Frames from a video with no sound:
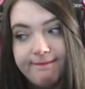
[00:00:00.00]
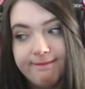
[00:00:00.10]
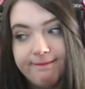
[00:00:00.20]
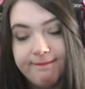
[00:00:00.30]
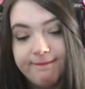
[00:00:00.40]

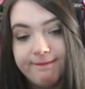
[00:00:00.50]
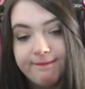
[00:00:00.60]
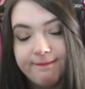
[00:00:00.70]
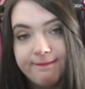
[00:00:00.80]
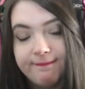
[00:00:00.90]

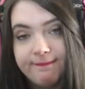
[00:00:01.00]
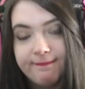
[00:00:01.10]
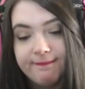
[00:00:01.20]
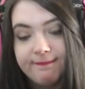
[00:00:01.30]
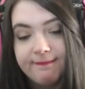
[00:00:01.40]

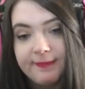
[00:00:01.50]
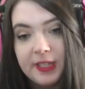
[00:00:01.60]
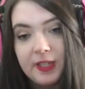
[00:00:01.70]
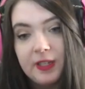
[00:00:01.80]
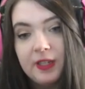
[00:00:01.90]

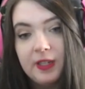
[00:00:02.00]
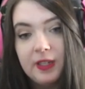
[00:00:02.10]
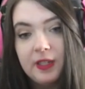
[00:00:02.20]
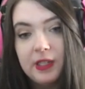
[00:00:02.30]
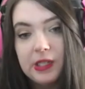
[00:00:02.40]
No one is speaking in this clip.